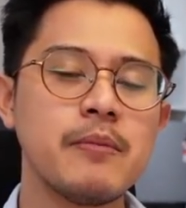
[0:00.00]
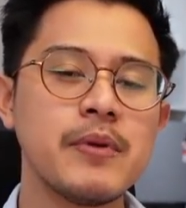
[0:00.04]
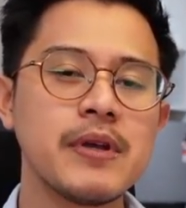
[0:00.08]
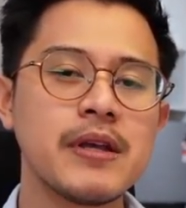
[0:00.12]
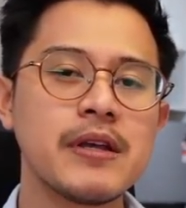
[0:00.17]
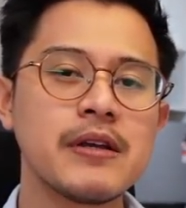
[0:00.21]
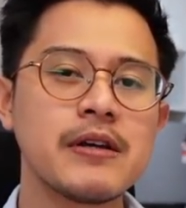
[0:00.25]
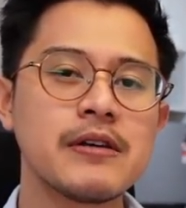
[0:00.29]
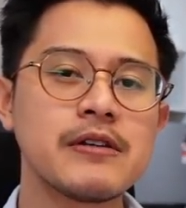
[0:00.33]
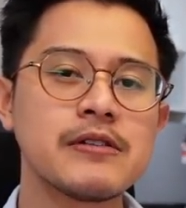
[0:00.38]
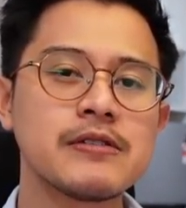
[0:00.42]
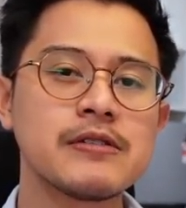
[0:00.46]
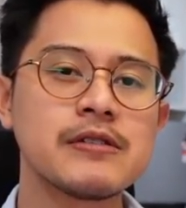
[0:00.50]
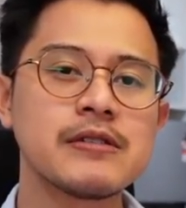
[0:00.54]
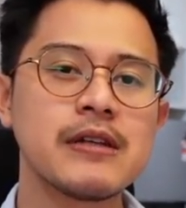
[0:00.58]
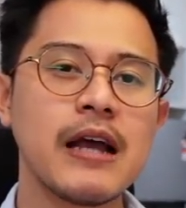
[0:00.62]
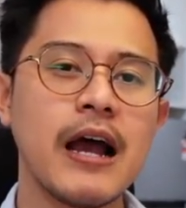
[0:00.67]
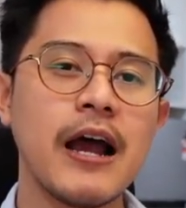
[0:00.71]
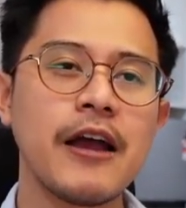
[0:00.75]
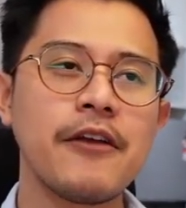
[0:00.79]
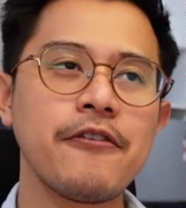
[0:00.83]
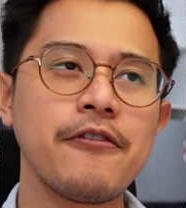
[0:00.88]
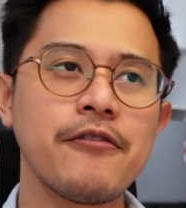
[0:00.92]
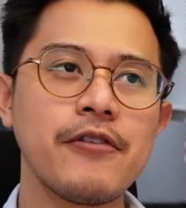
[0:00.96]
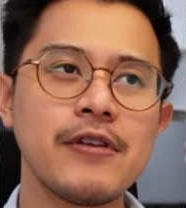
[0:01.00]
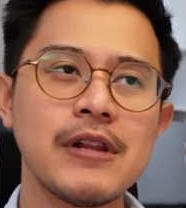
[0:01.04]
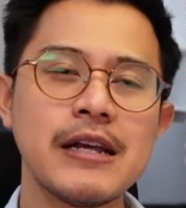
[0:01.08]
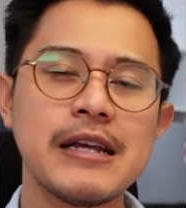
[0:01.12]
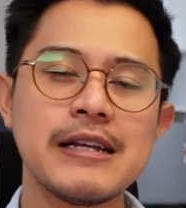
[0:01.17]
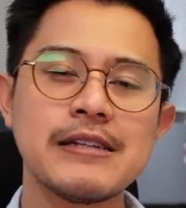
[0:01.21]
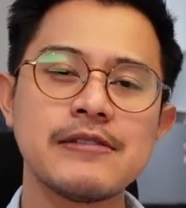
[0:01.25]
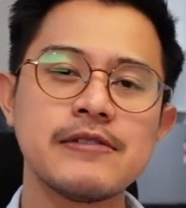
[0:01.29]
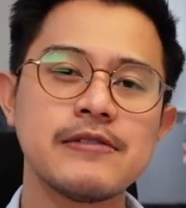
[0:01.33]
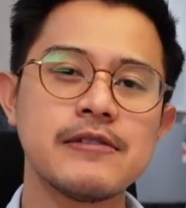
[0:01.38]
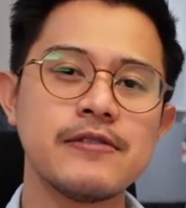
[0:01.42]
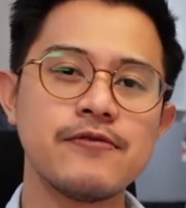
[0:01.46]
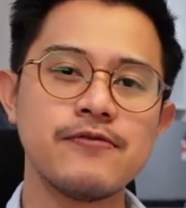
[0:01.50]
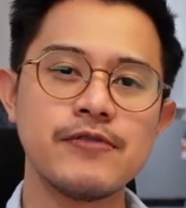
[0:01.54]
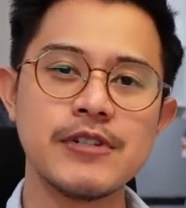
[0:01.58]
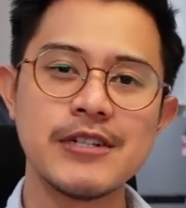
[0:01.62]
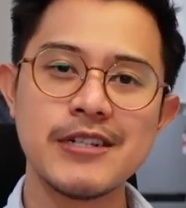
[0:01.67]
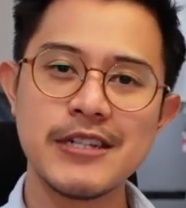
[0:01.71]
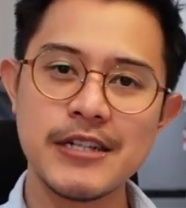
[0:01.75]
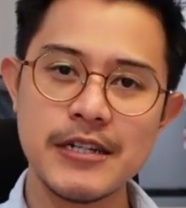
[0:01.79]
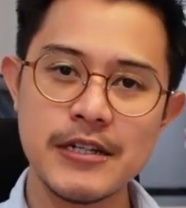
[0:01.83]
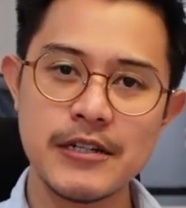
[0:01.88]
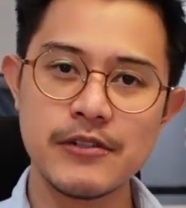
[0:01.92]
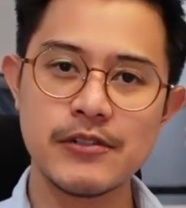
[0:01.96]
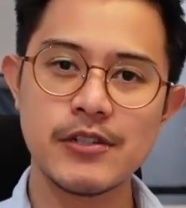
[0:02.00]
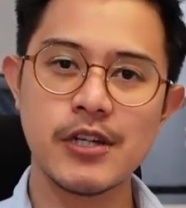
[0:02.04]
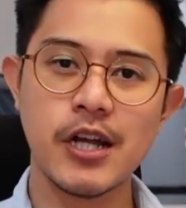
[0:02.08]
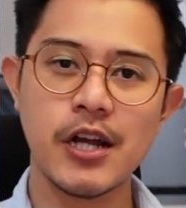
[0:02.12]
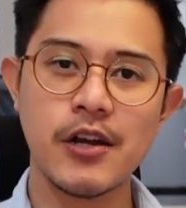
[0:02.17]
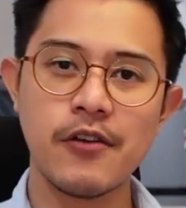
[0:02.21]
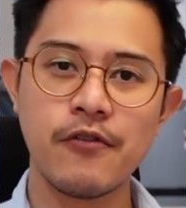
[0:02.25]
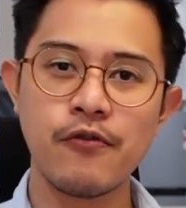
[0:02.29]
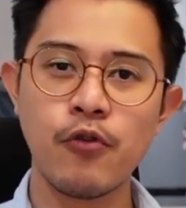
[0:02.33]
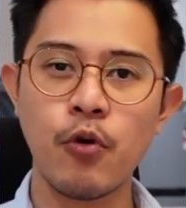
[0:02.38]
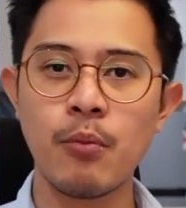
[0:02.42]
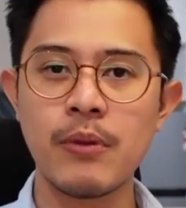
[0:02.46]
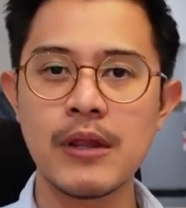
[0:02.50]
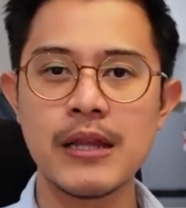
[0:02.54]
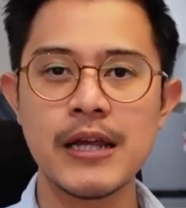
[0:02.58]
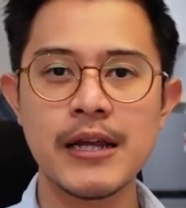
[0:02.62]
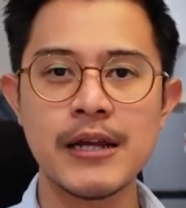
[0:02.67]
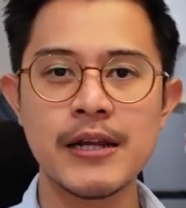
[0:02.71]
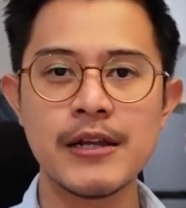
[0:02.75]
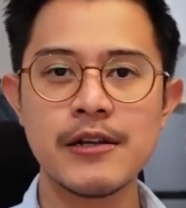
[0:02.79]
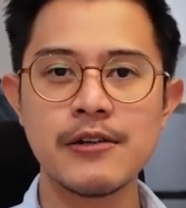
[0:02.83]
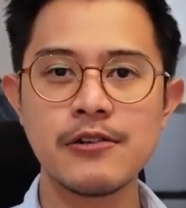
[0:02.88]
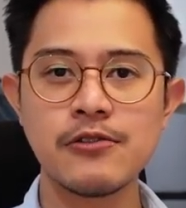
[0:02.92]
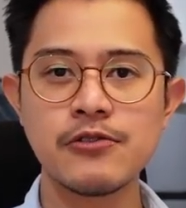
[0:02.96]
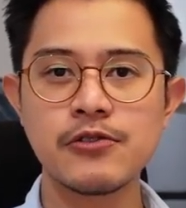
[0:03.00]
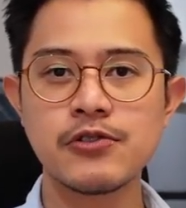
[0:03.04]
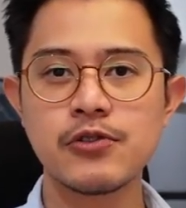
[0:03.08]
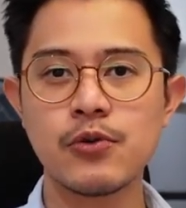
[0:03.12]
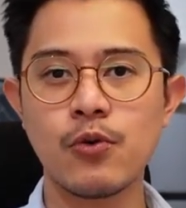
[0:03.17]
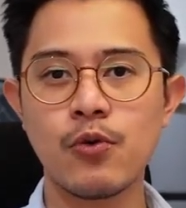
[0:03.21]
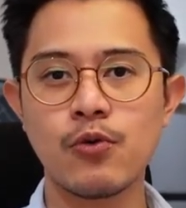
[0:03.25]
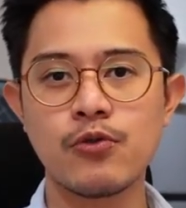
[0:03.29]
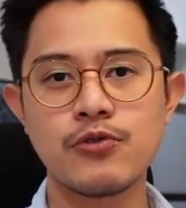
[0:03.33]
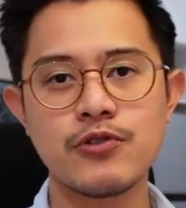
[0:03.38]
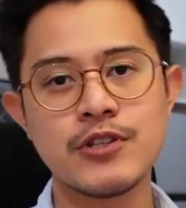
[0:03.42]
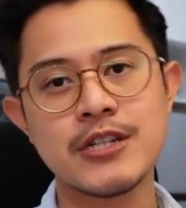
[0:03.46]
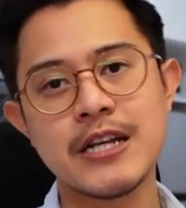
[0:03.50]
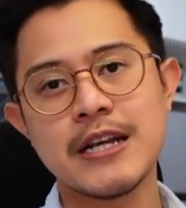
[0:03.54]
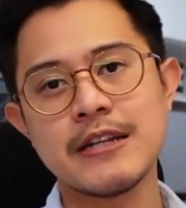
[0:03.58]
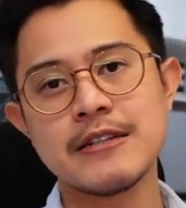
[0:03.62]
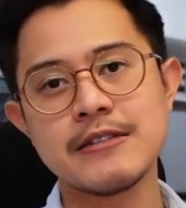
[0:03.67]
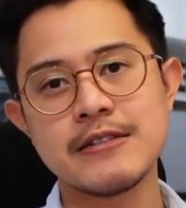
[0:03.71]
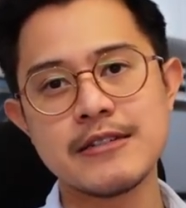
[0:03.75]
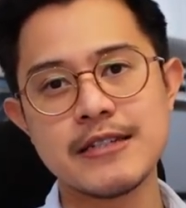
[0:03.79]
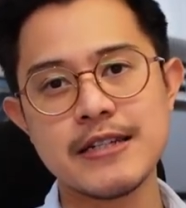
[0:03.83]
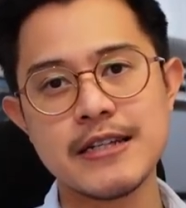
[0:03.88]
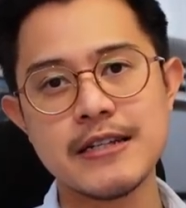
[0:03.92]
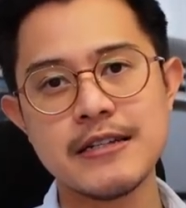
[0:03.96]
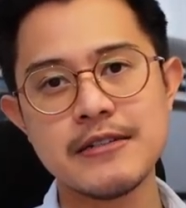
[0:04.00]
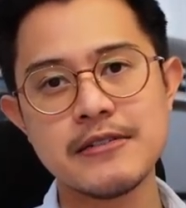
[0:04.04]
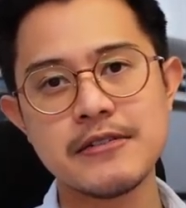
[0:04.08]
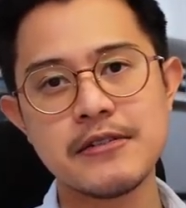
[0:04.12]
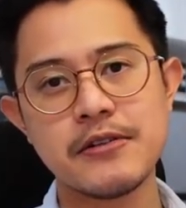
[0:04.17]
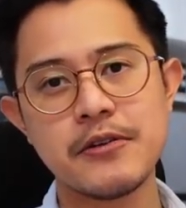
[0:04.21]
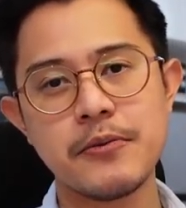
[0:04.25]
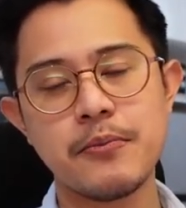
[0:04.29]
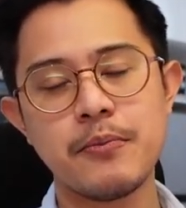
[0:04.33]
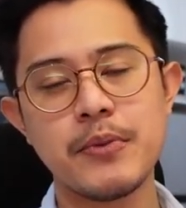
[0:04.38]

because I feel like it's really designed for millennials or Gen Zs,